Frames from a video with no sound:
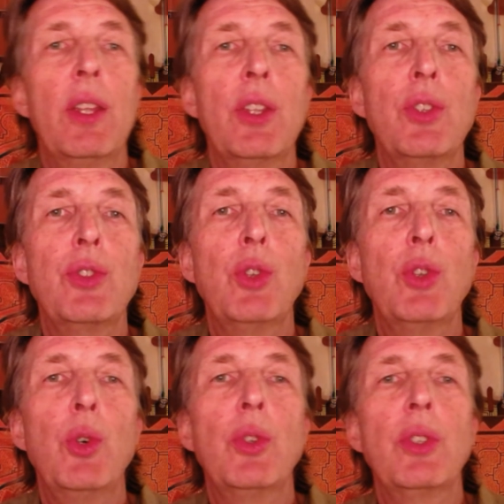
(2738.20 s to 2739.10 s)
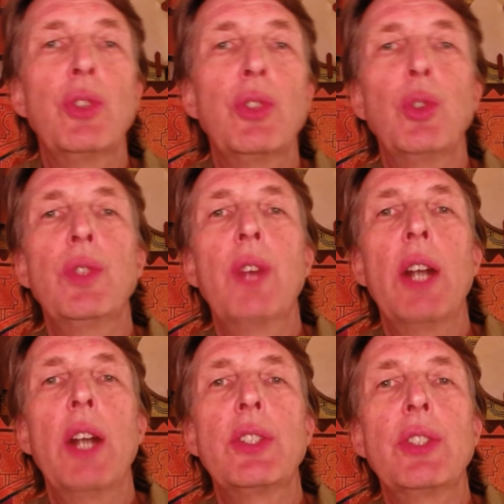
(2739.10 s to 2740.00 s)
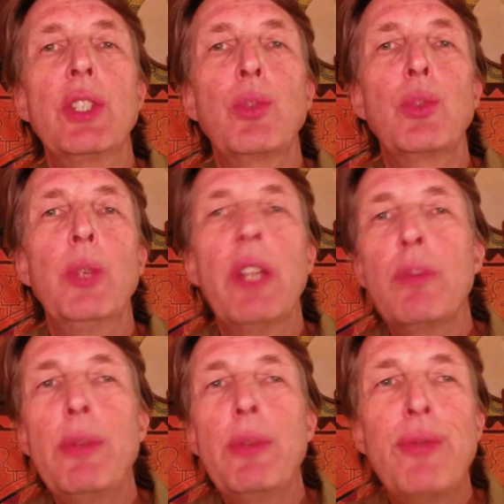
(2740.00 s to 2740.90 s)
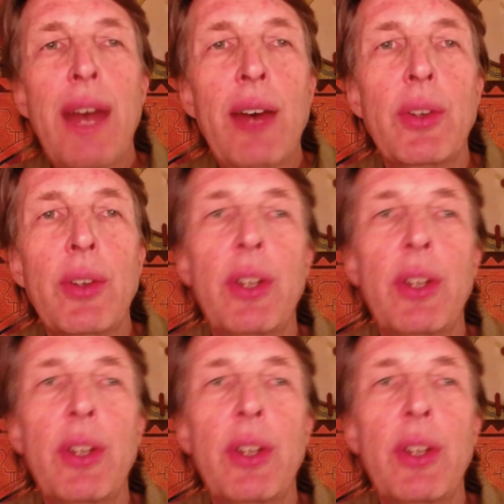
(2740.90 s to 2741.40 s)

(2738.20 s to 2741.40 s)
So the source of consciousness will never be found